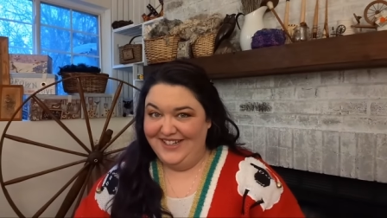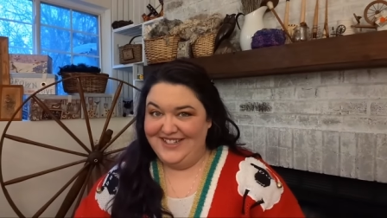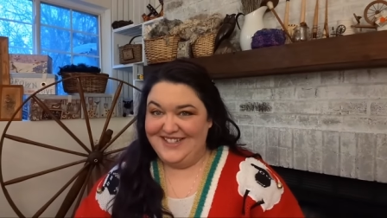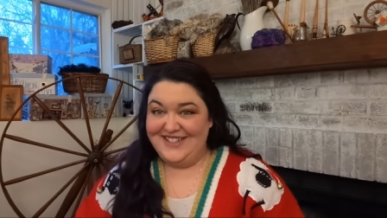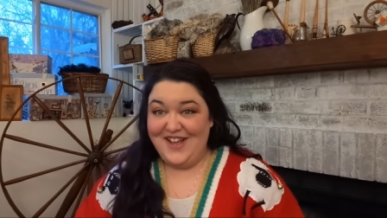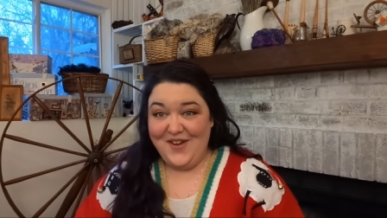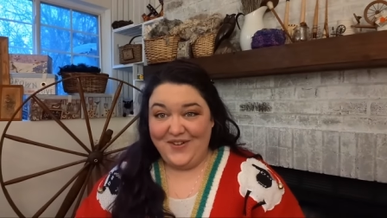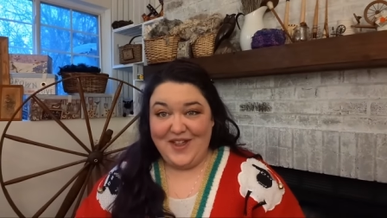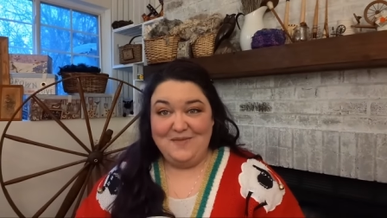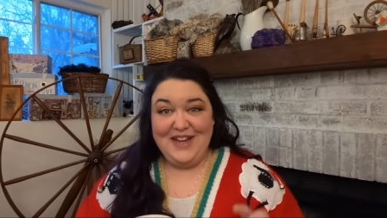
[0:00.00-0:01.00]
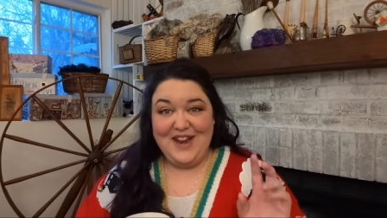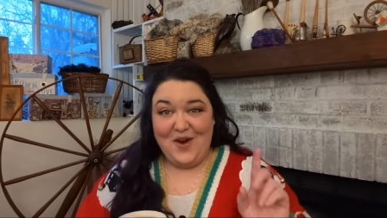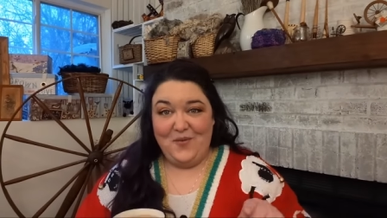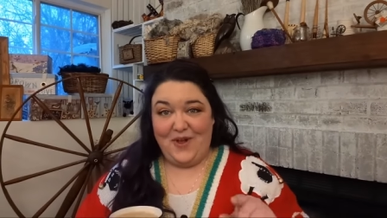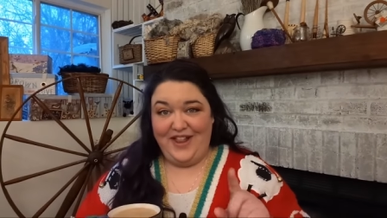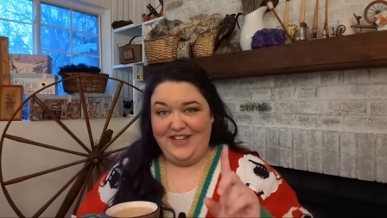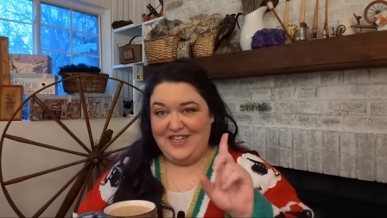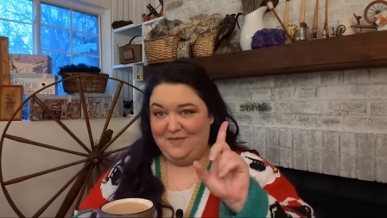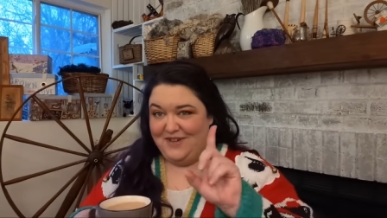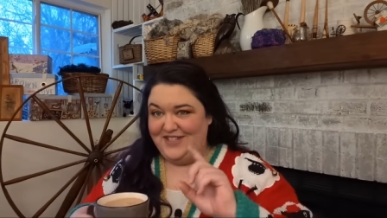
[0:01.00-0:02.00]
So let me know while I
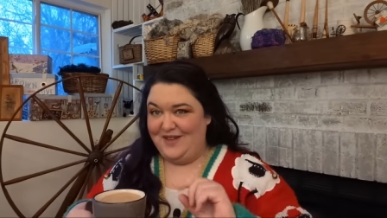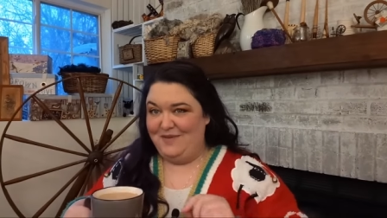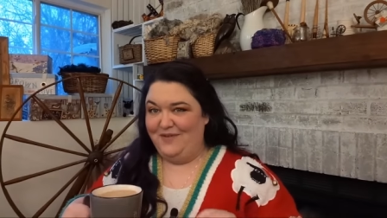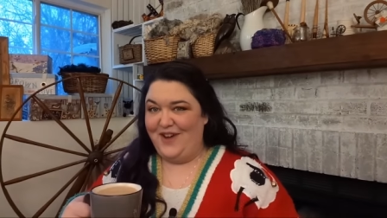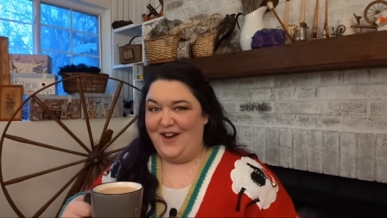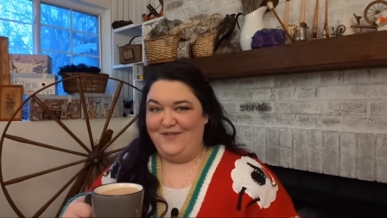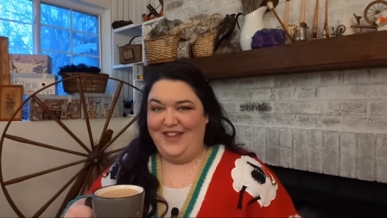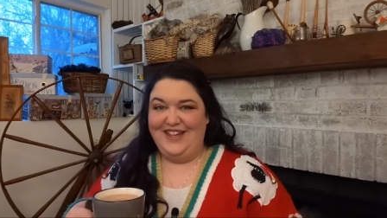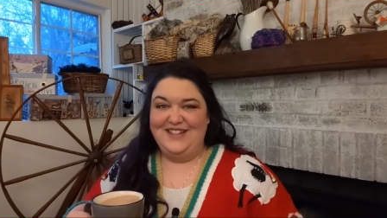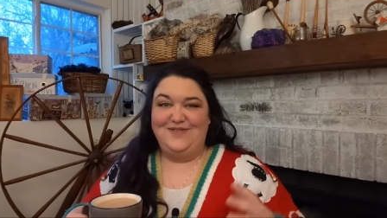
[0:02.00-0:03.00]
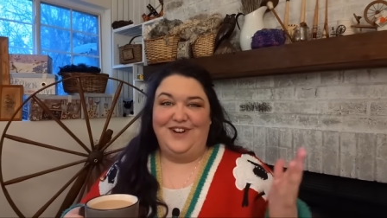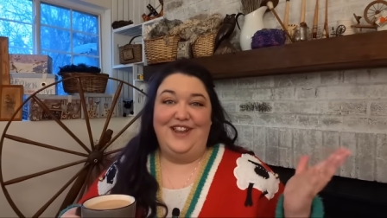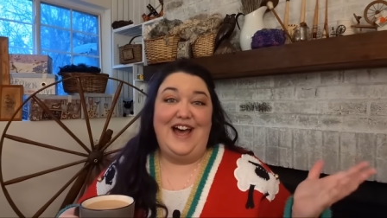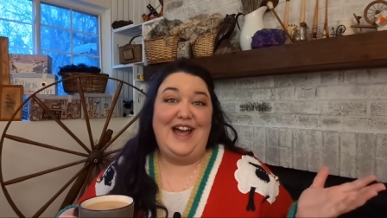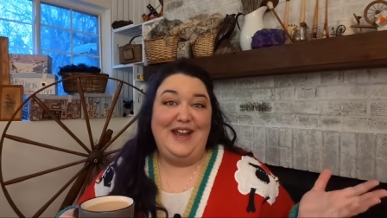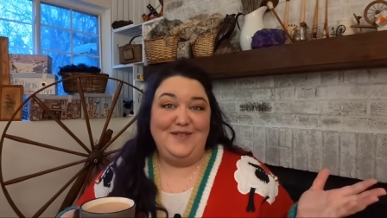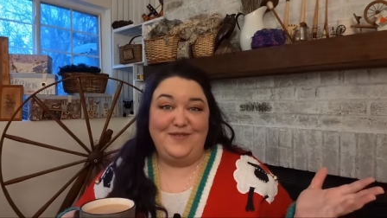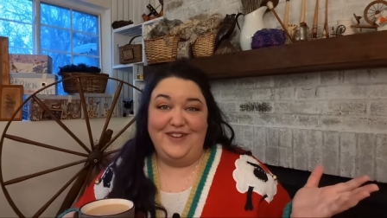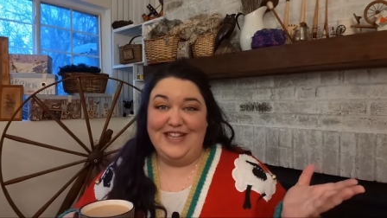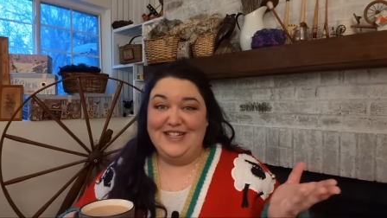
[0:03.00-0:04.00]
take my sip of coffee because we're live
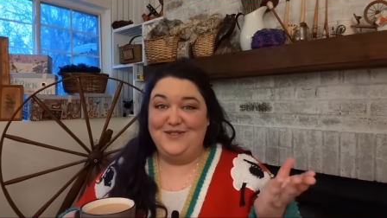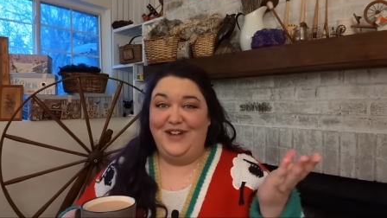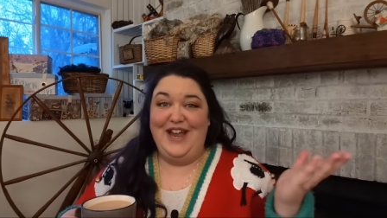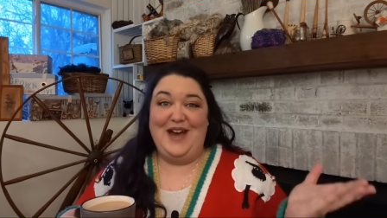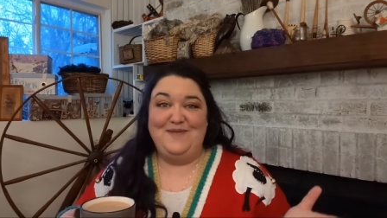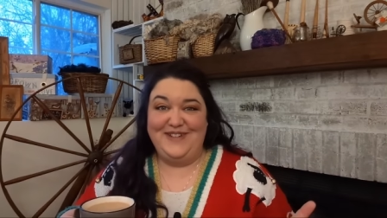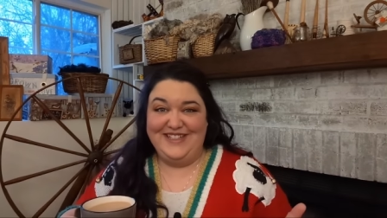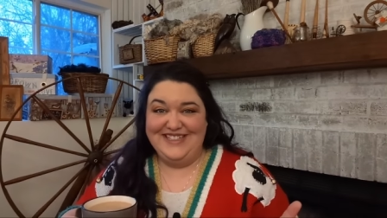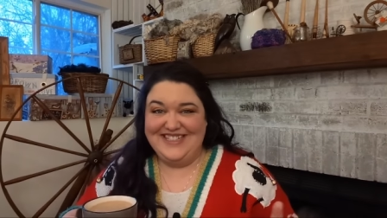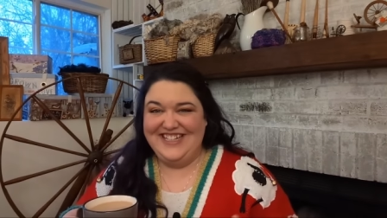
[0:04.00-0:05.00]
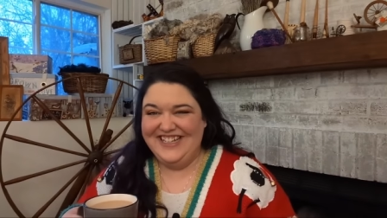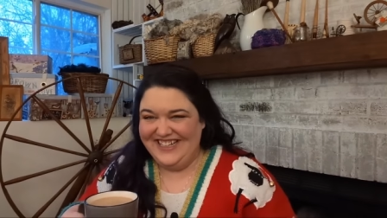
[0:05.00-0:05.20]
and that's what happens.